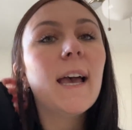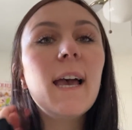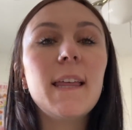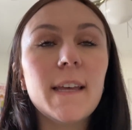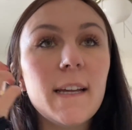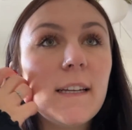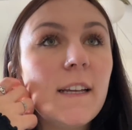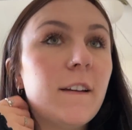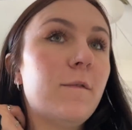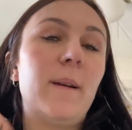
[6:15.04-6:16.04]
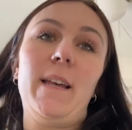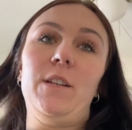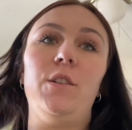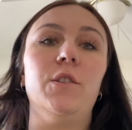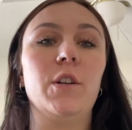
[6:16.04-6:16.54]
And then if my
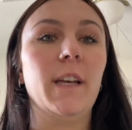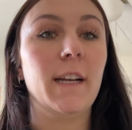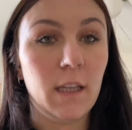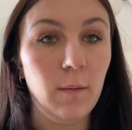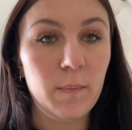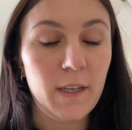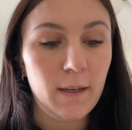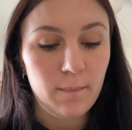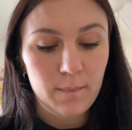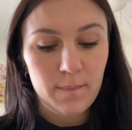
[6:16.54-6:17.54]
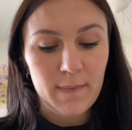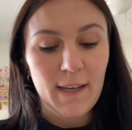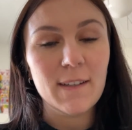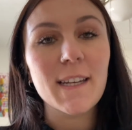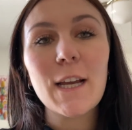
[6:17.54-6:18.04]
lashes are like clumpy,
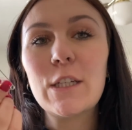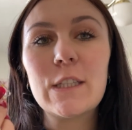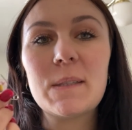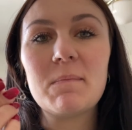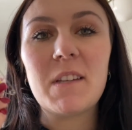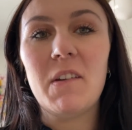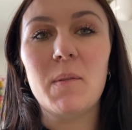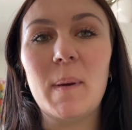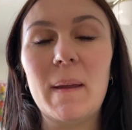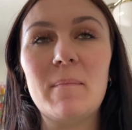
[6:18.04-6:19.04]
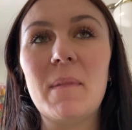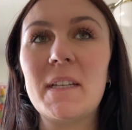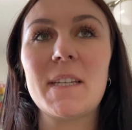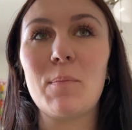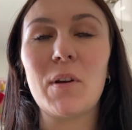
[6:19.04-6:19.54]
I'll take a sage pen and
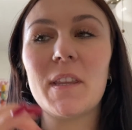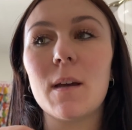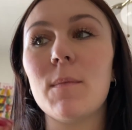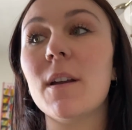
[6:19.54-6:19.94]
separate them.